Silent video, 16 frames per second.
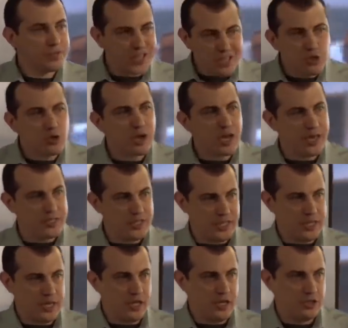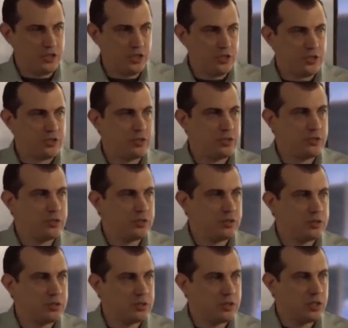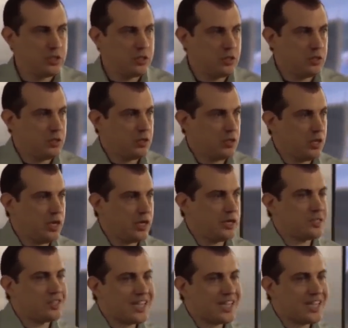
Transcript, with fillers: of centralized technologies. It